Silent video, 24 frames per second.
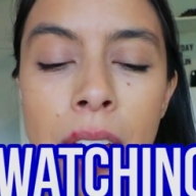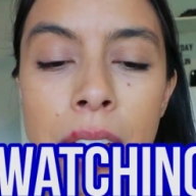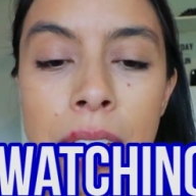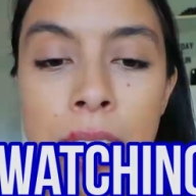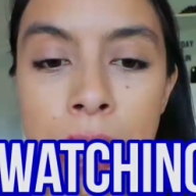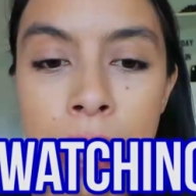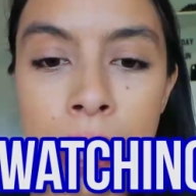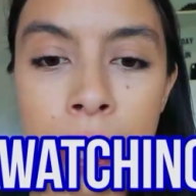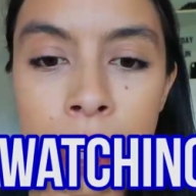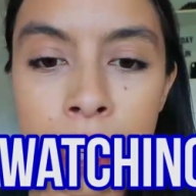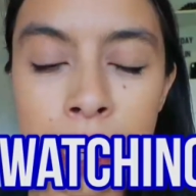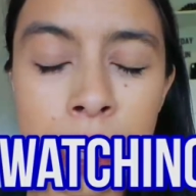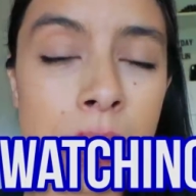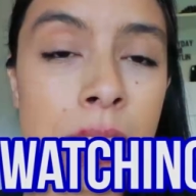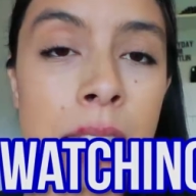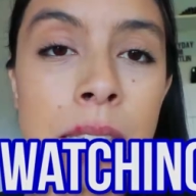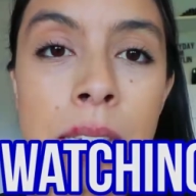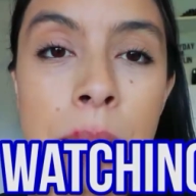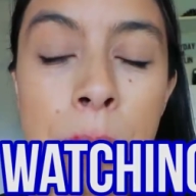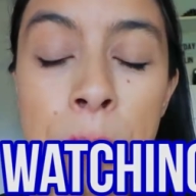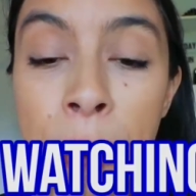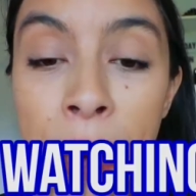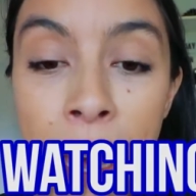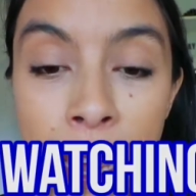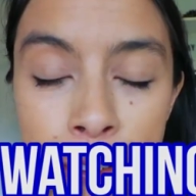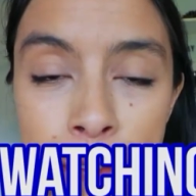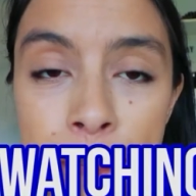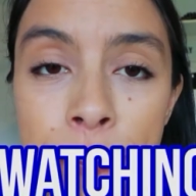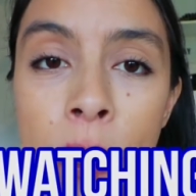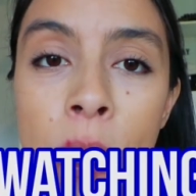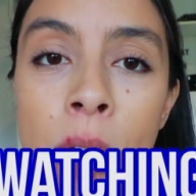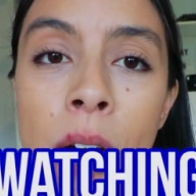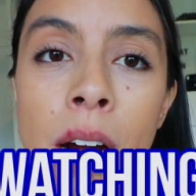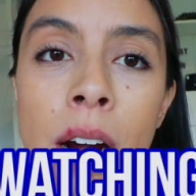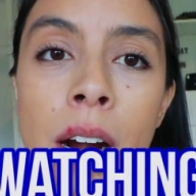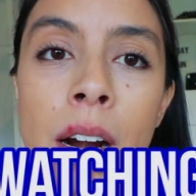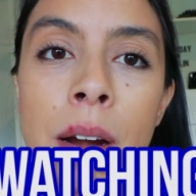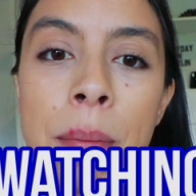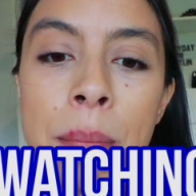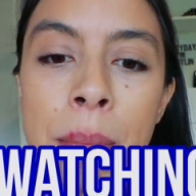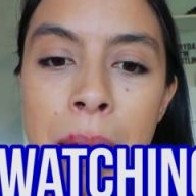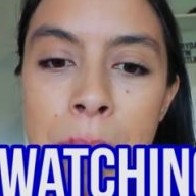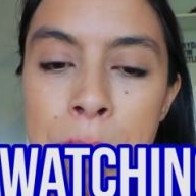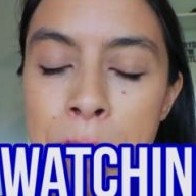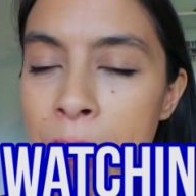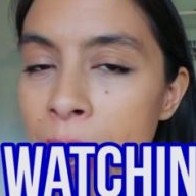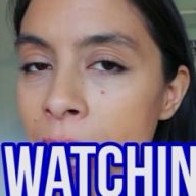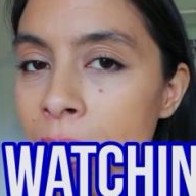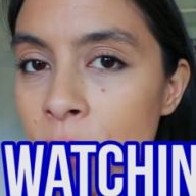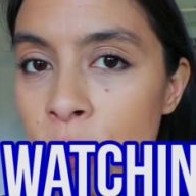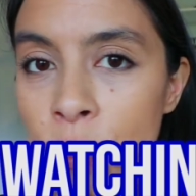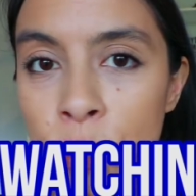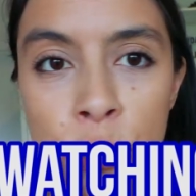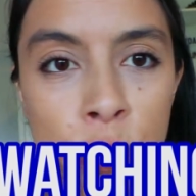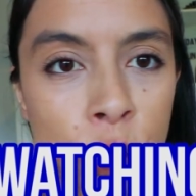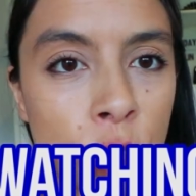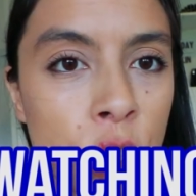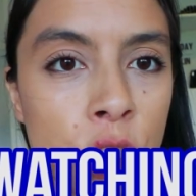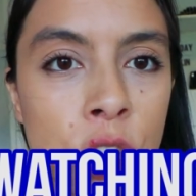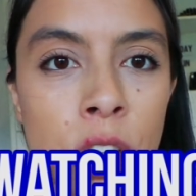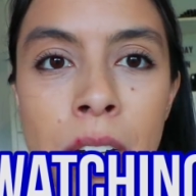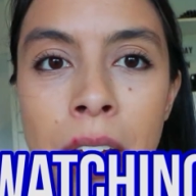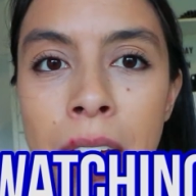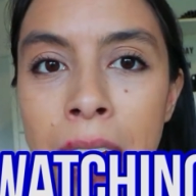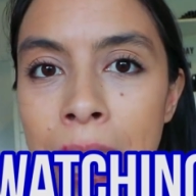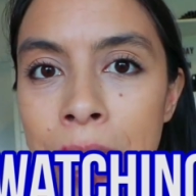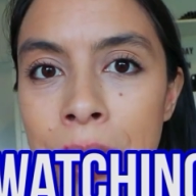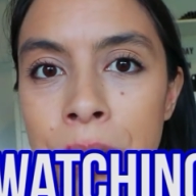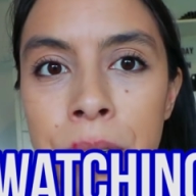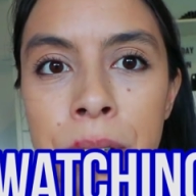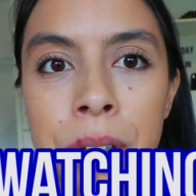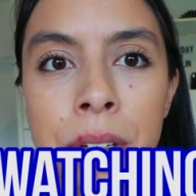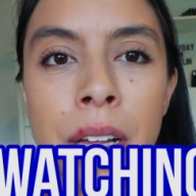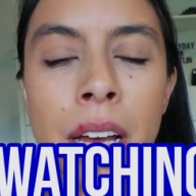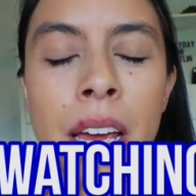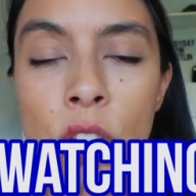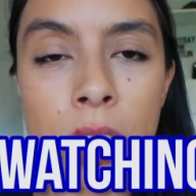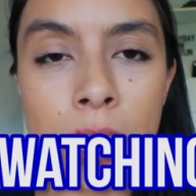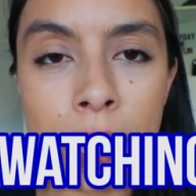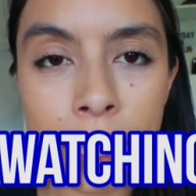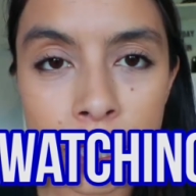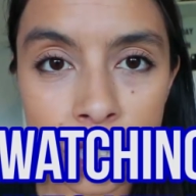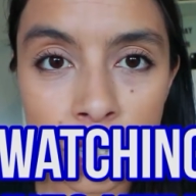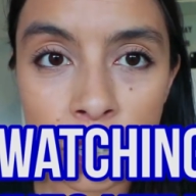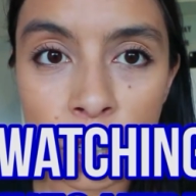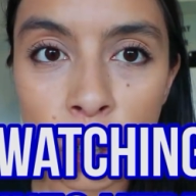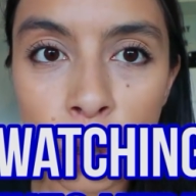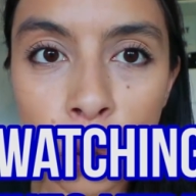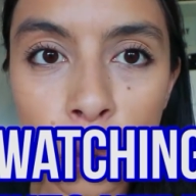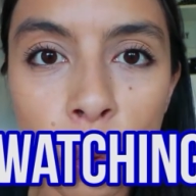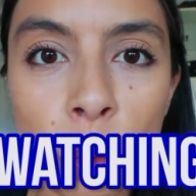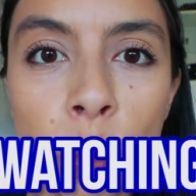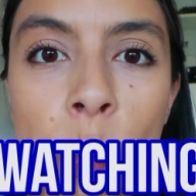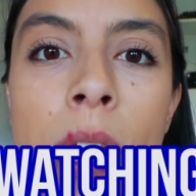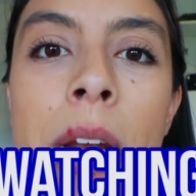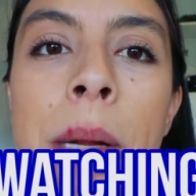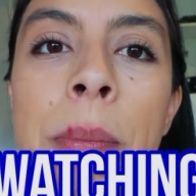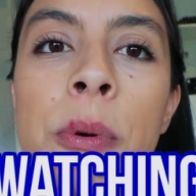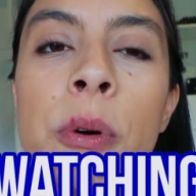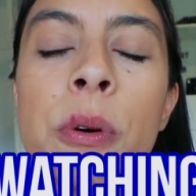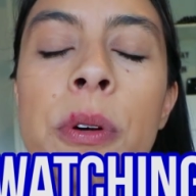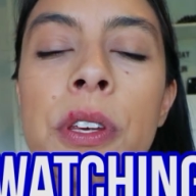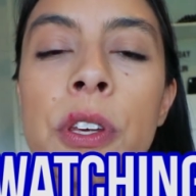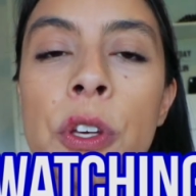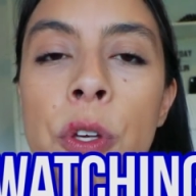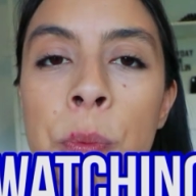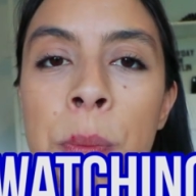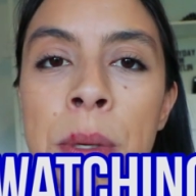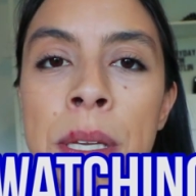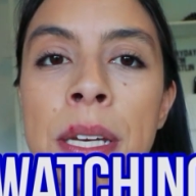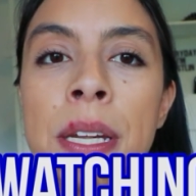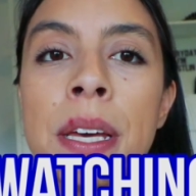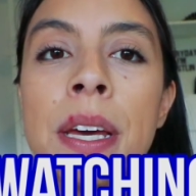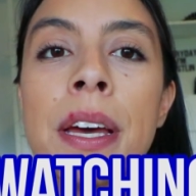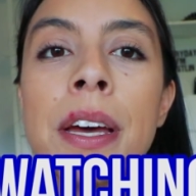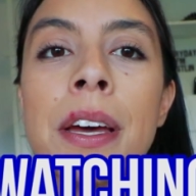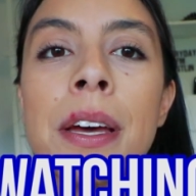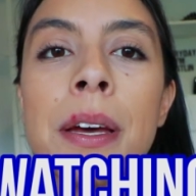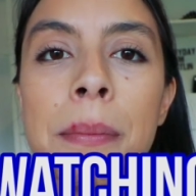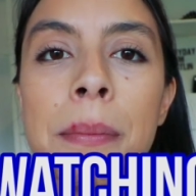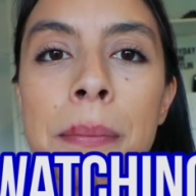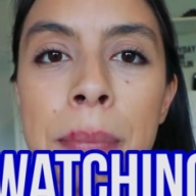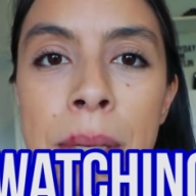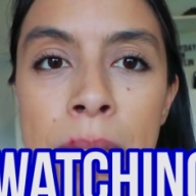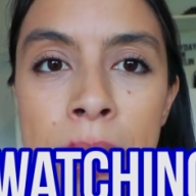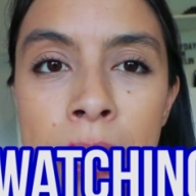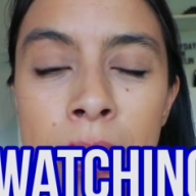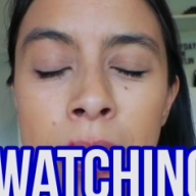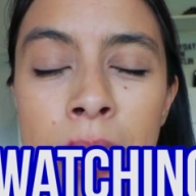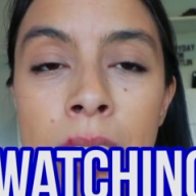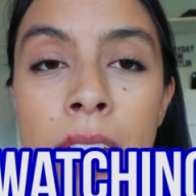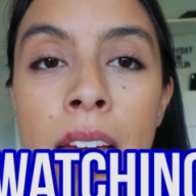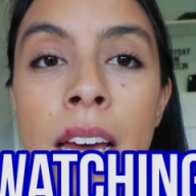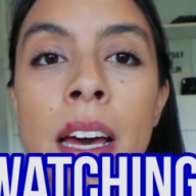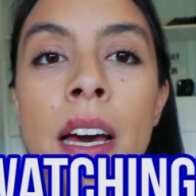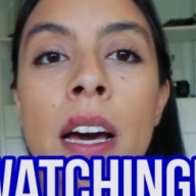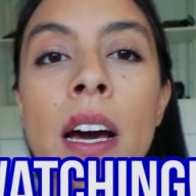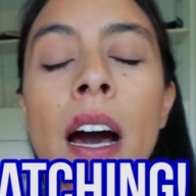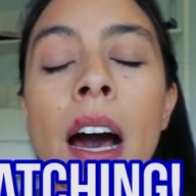He is by far my pet nutrition idol. He's an incredible human being.